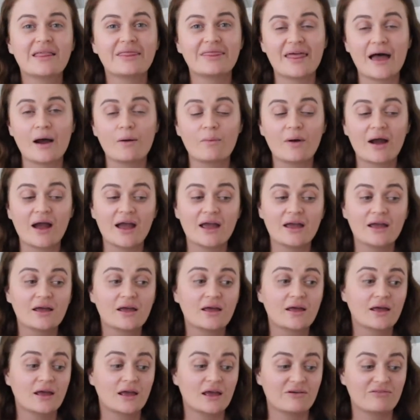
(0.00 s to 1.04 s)
That way,
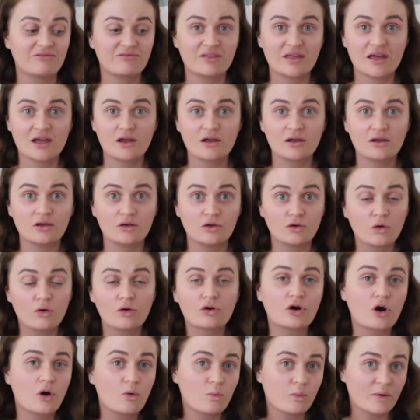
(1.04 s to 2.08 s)
if you're
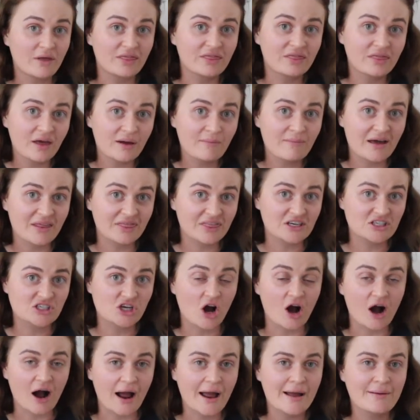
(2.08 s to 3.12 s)
not with them at the
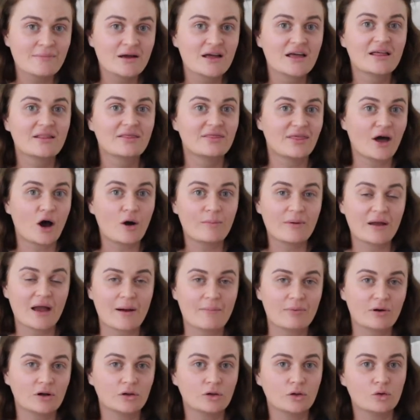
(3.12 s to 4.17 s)
time, they'll be
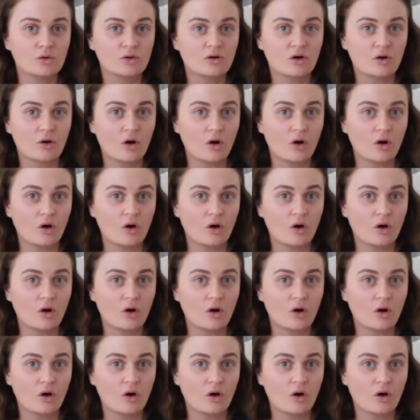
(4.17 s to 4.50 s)
able to look